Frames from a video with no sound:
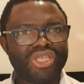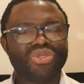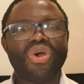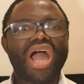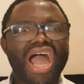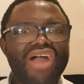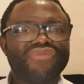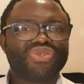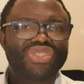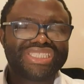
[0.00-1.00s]
you don't
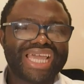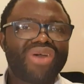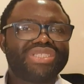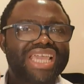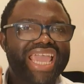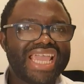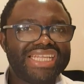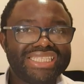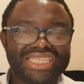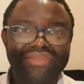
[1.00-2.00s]
have to doubt
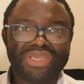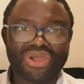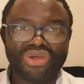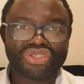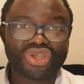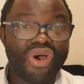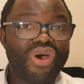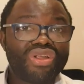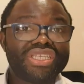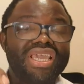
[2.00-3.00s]
anything because
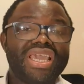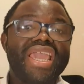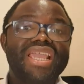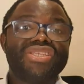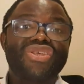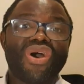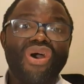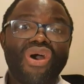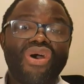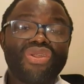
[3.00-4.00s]
God is
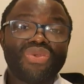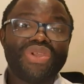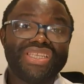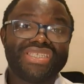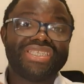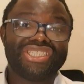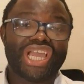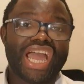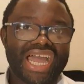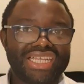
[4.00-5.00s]
always in
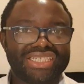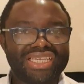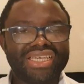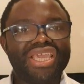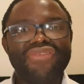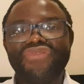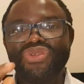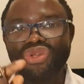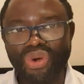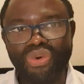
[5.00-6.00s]
charge. If
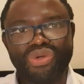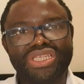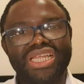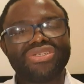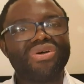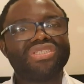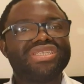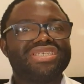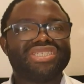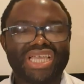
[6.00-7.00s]
you know that
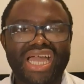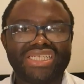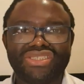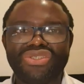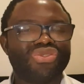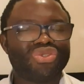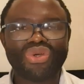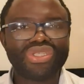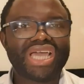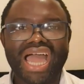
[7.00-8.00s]
God is in charge, you
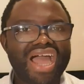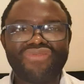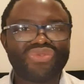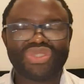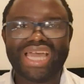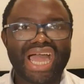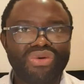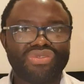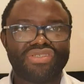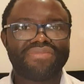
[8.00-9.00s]
don't have to
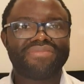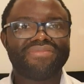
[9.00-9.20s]
doubt.